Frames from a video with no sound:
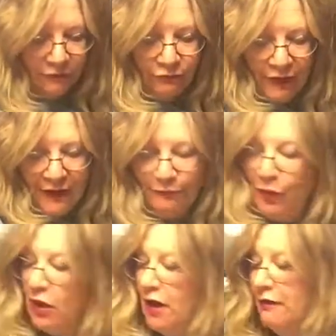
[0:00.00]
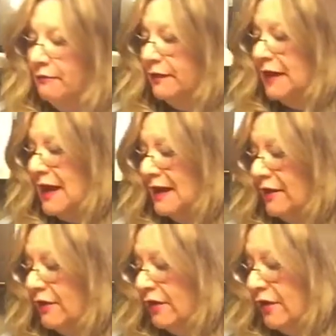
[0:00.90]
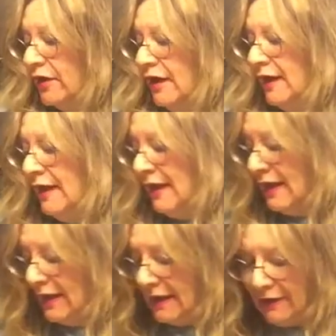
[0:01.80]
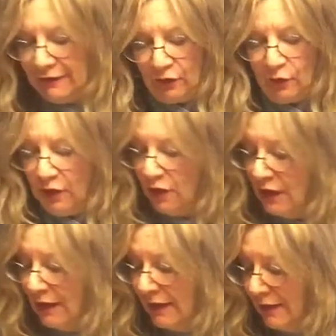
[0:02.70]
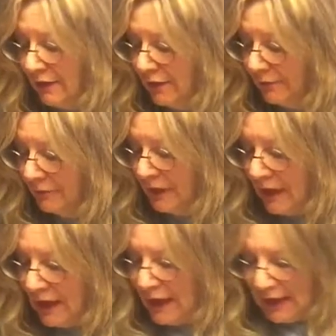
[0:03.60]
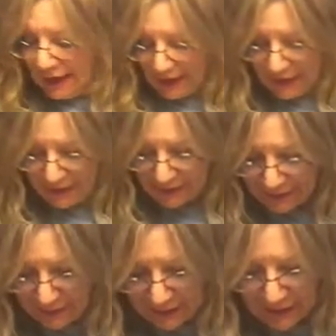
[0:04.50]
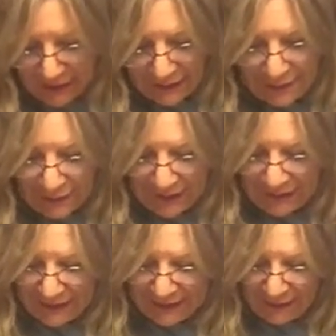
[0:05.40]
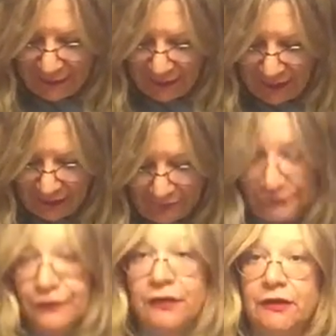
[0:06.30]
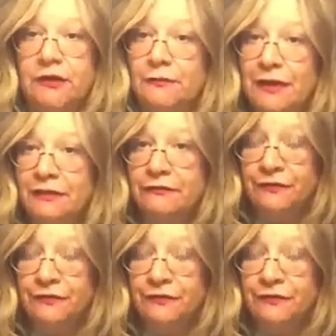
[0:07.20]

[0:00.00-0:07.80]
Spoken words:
red palm color going on here. And it's been steaming for about